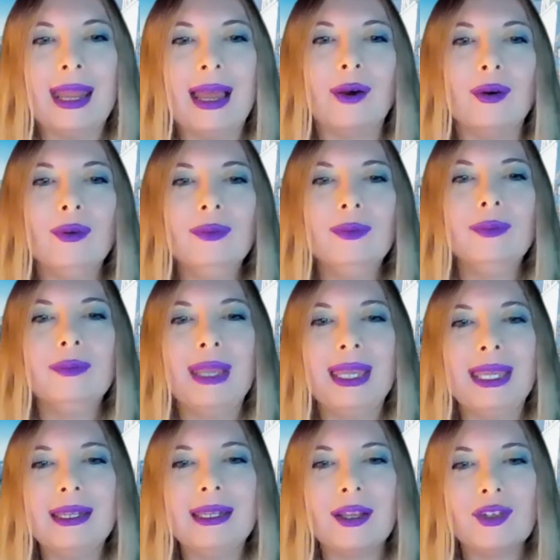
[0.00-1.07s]
Now
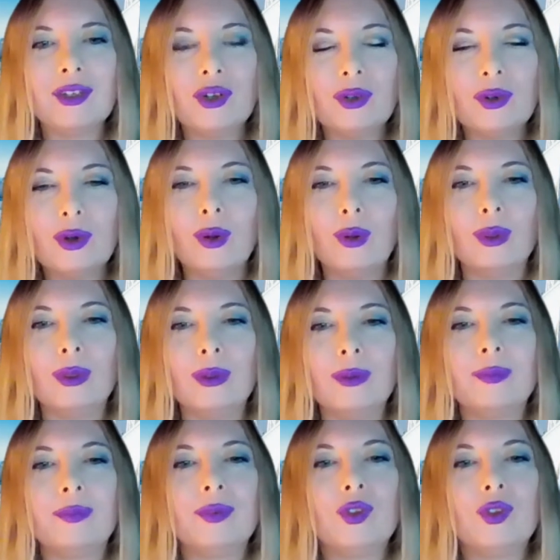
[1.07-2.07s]
make it as your goal